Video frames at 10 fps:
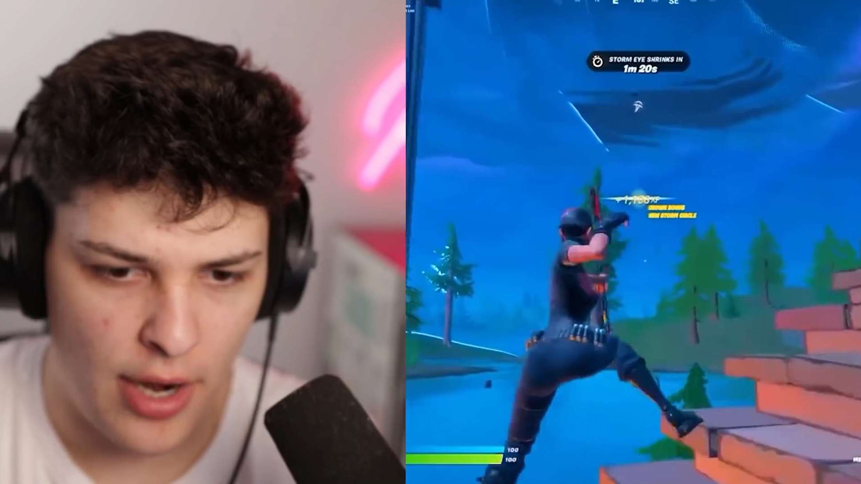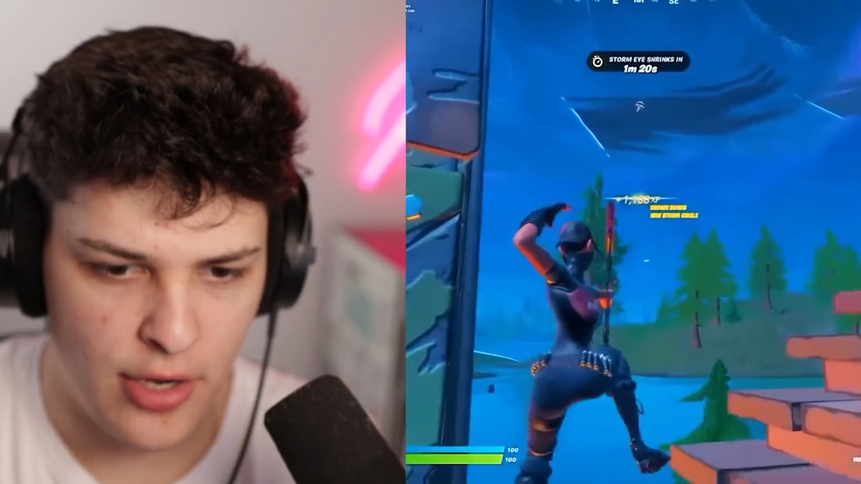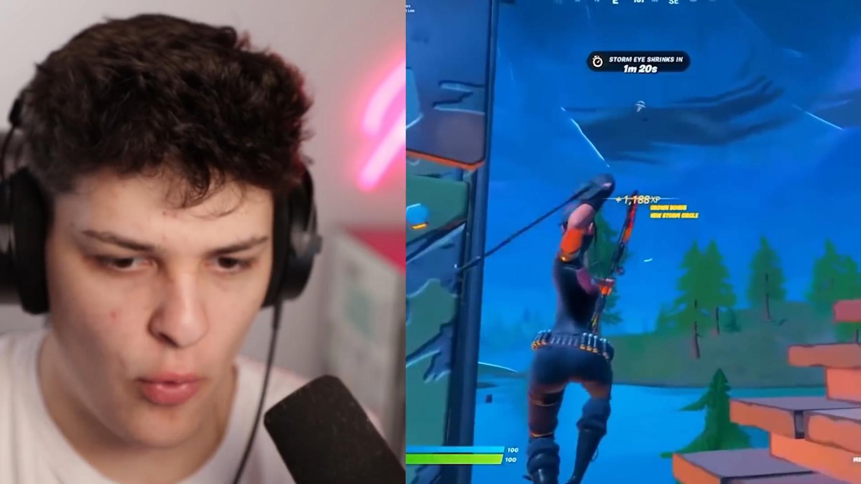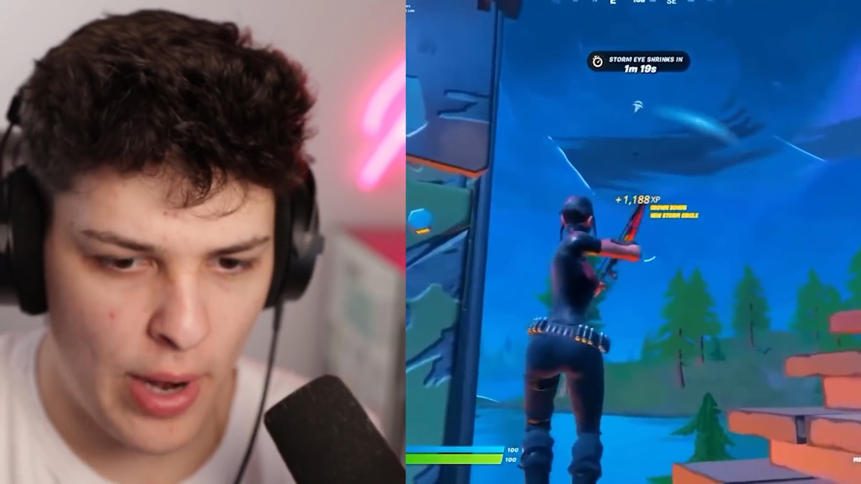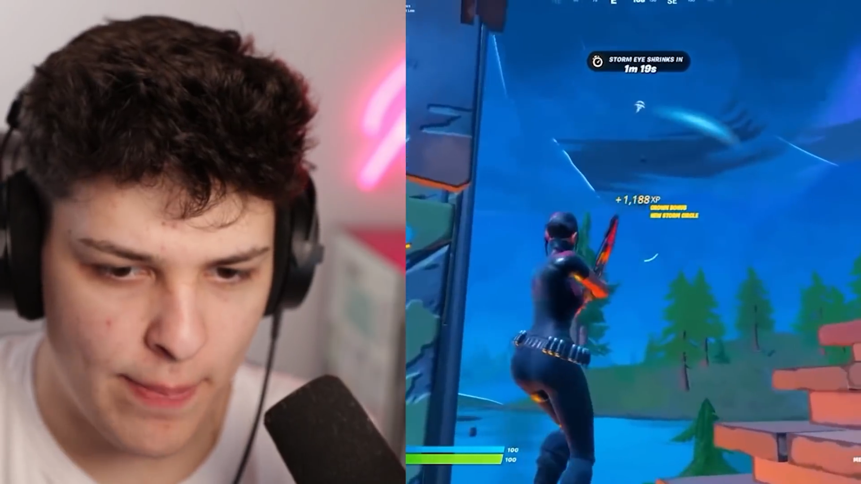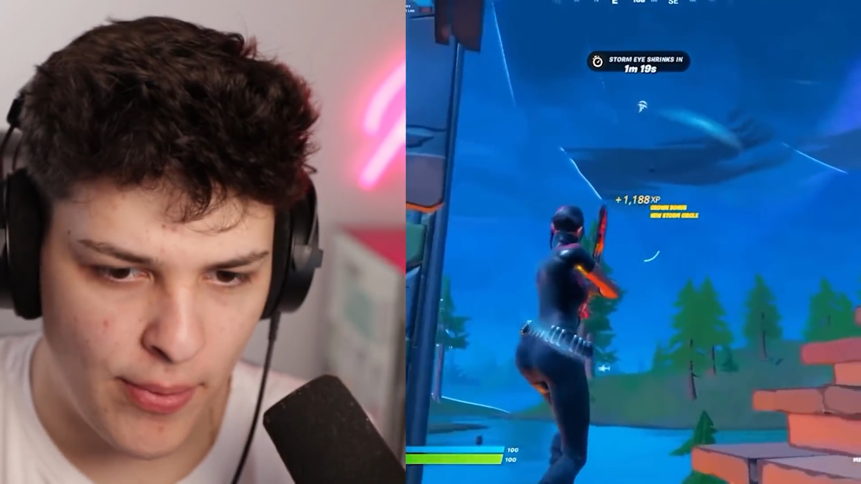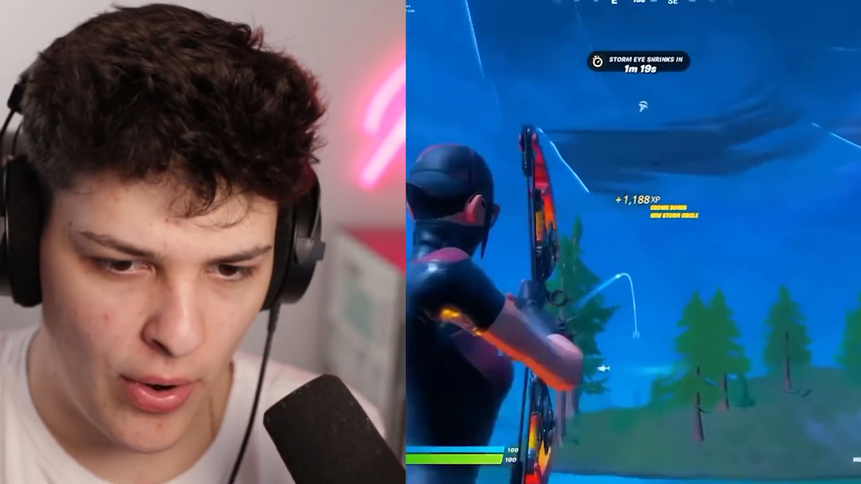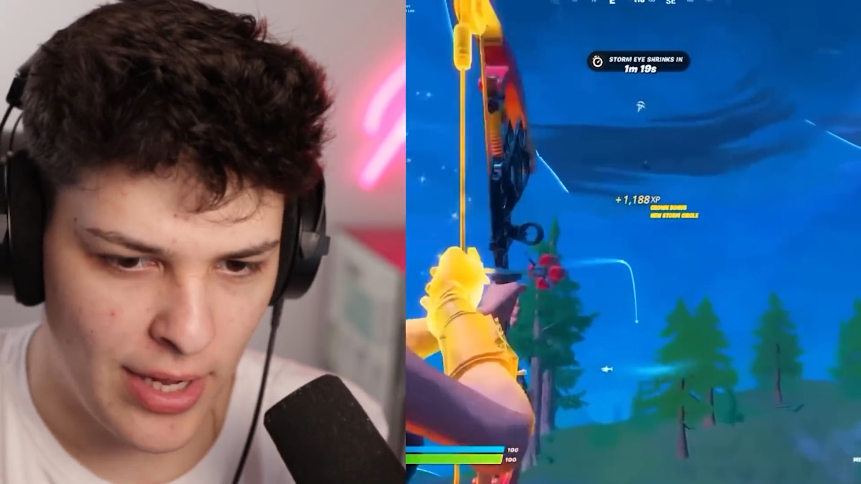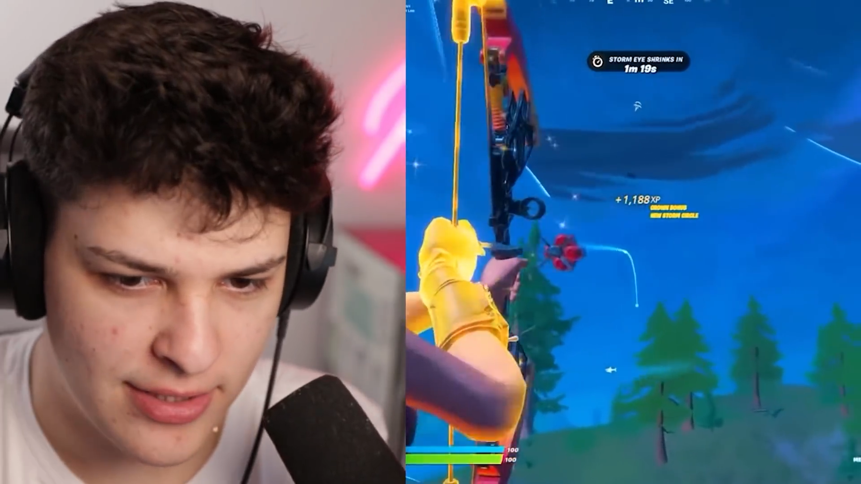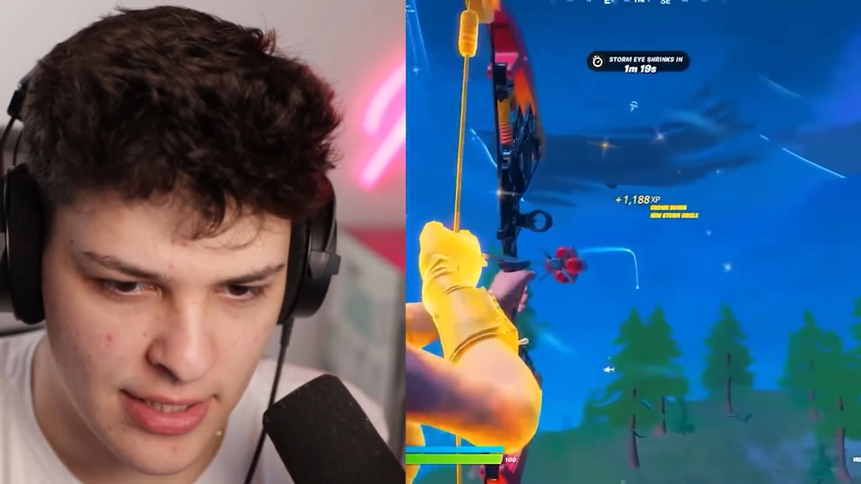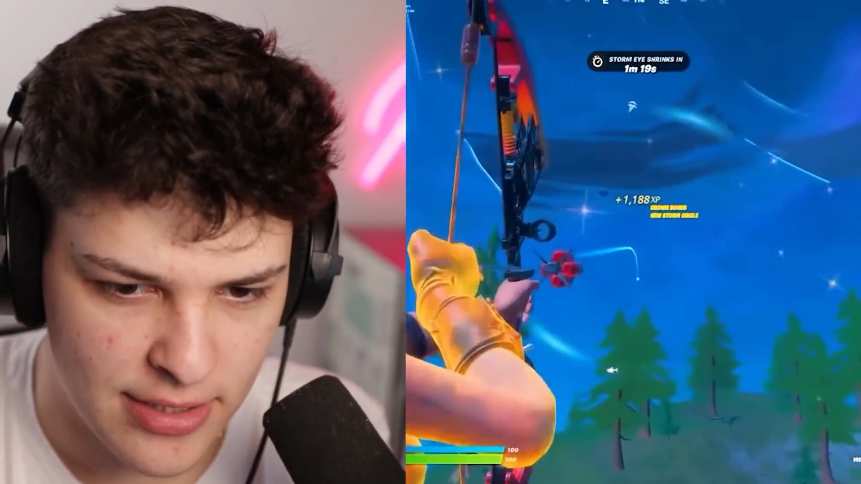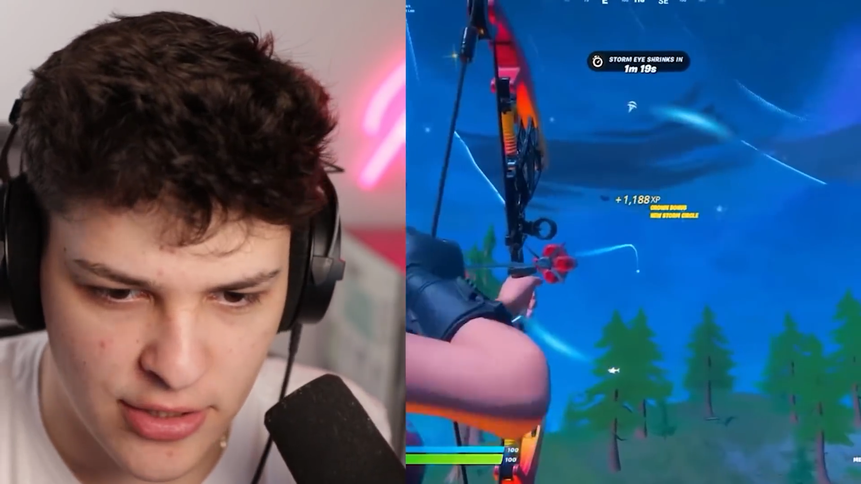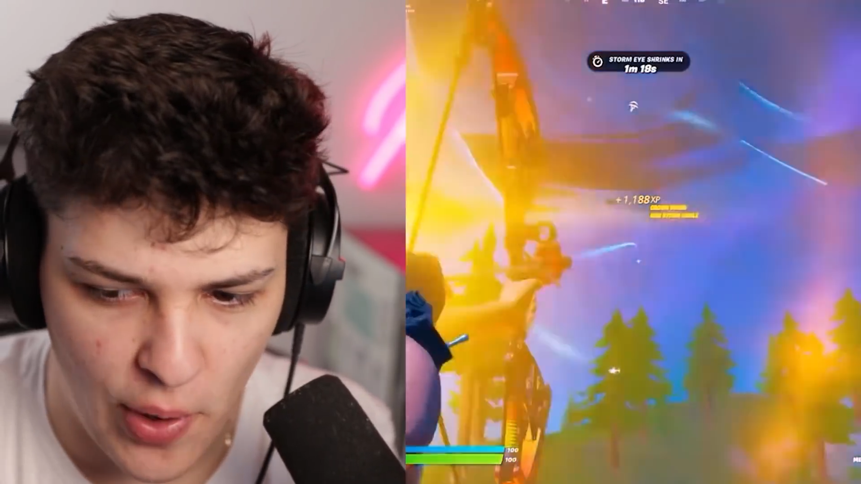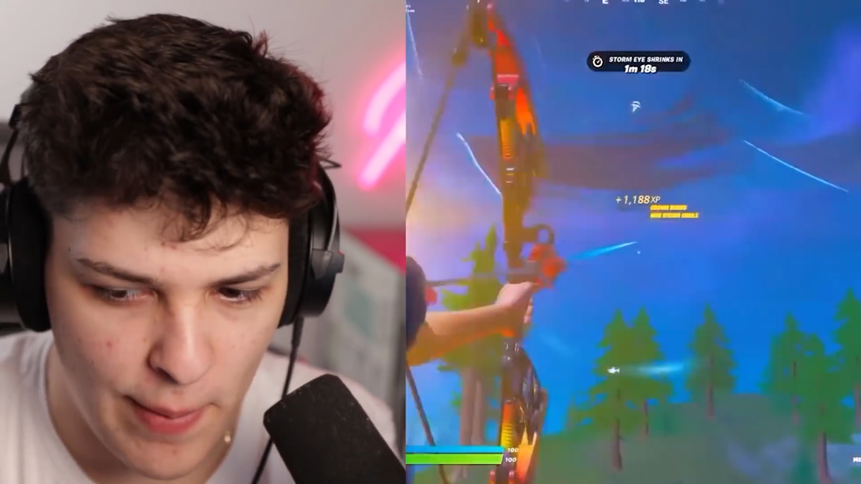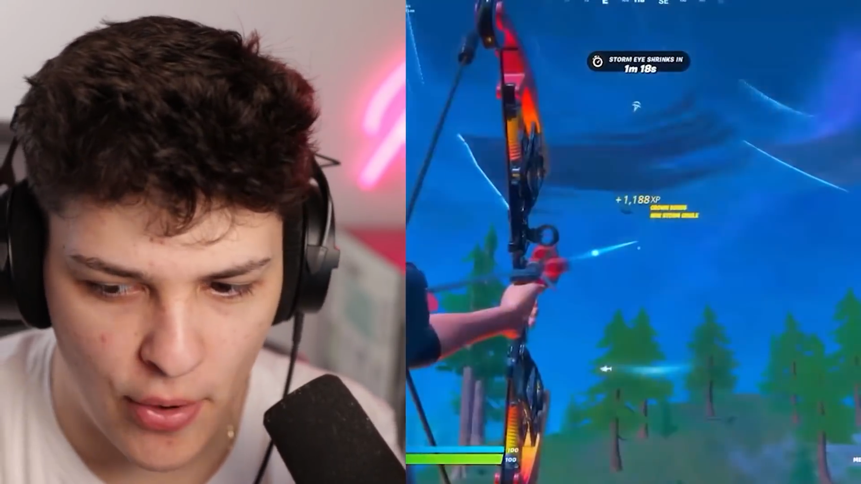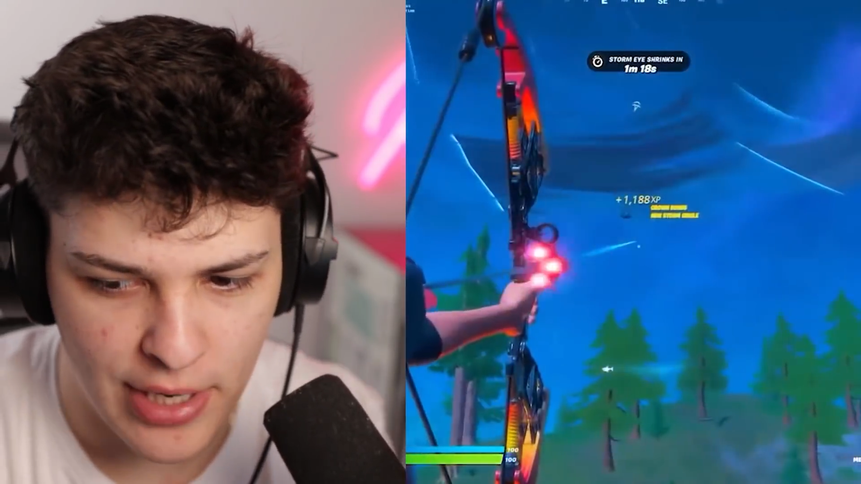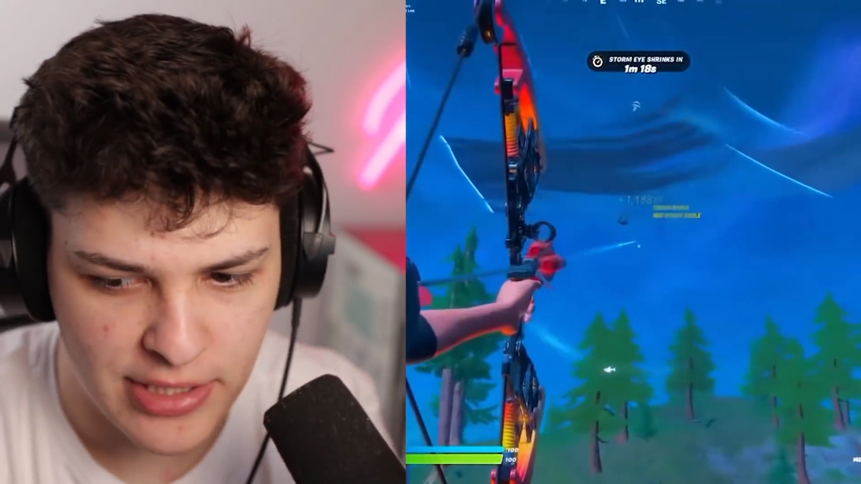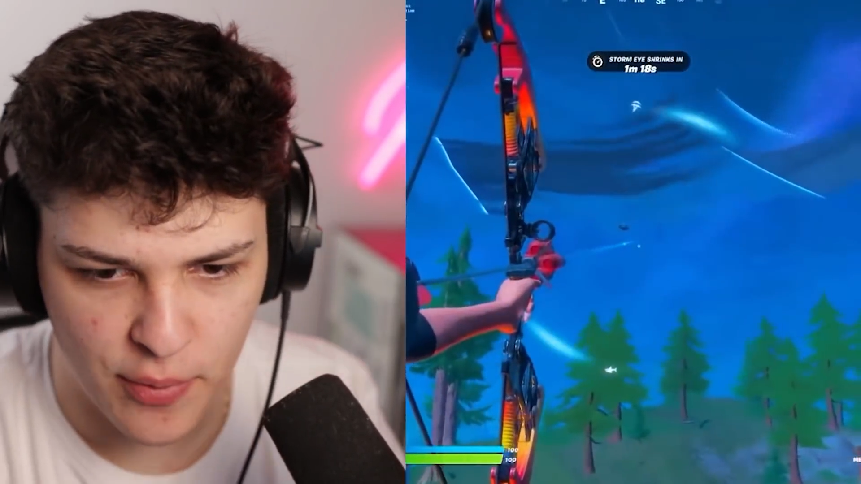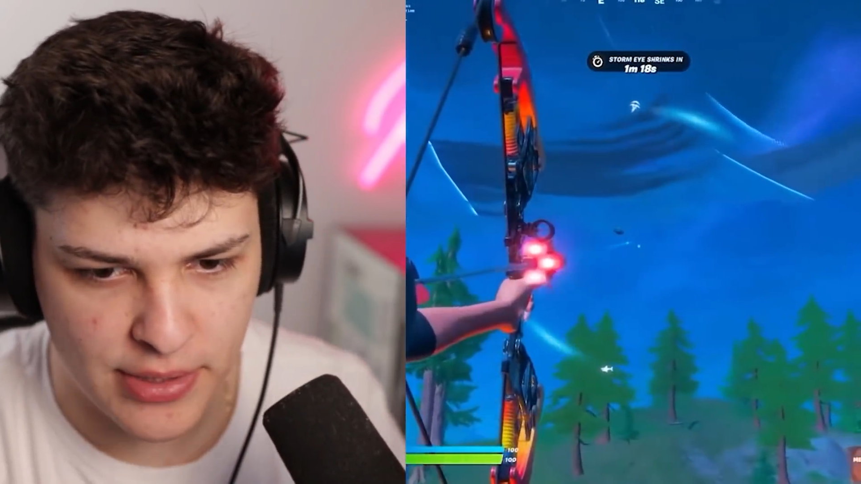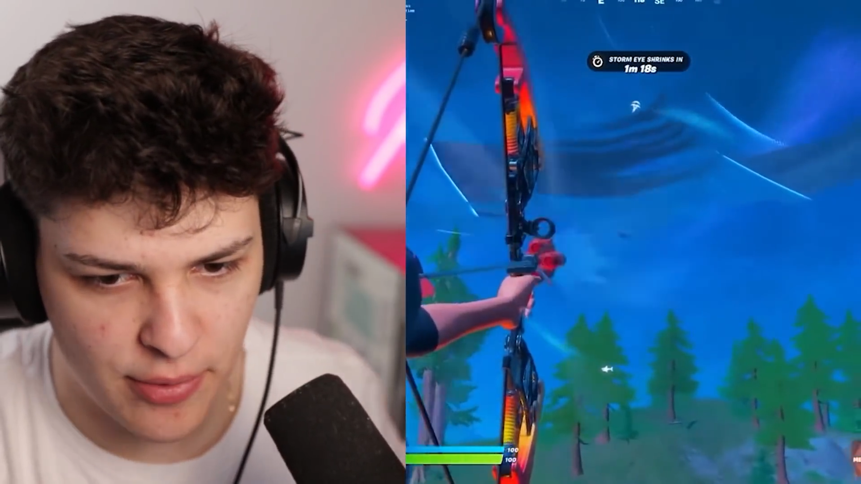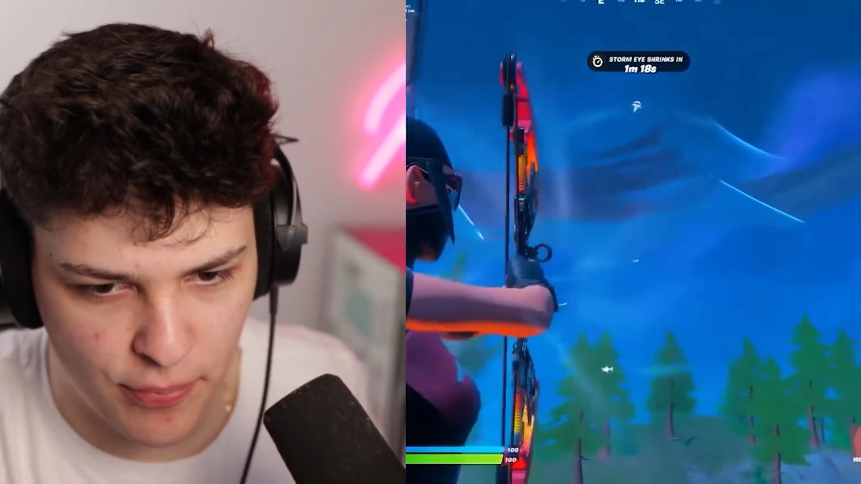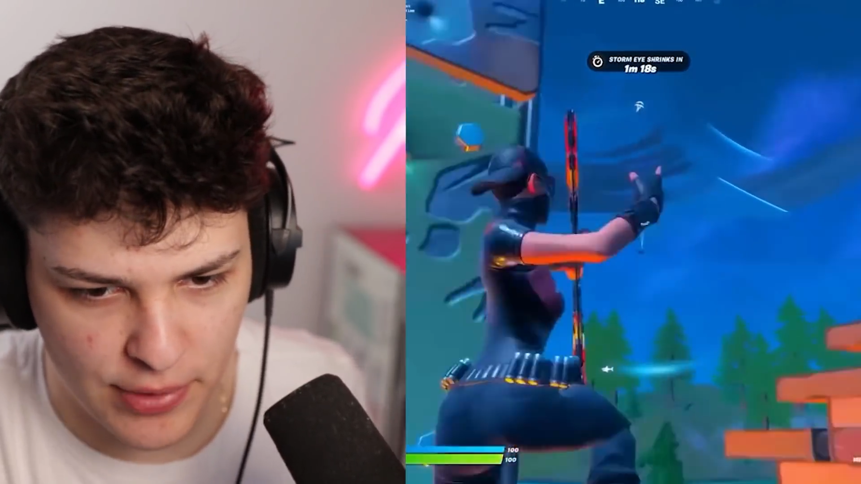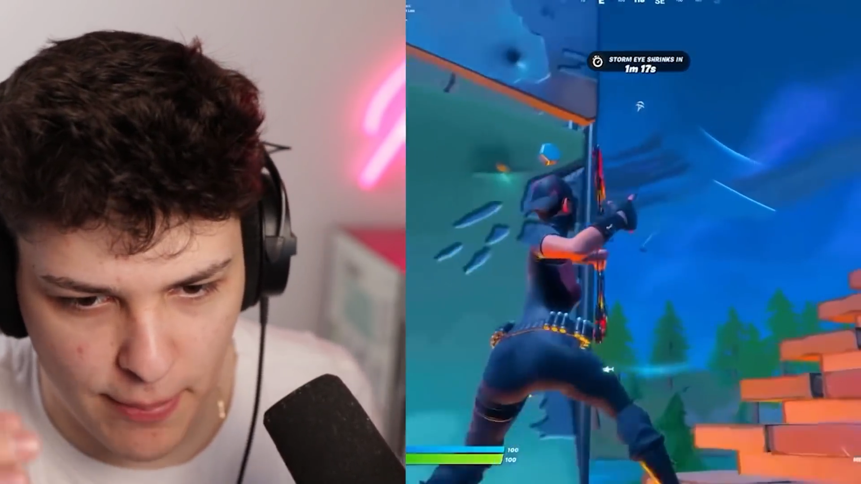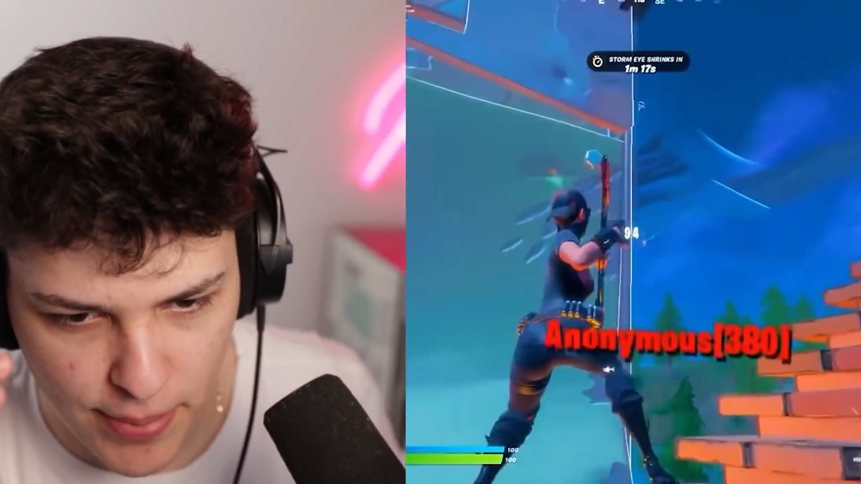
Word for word: All right, no way bro hits this. No way bro hits it with the with the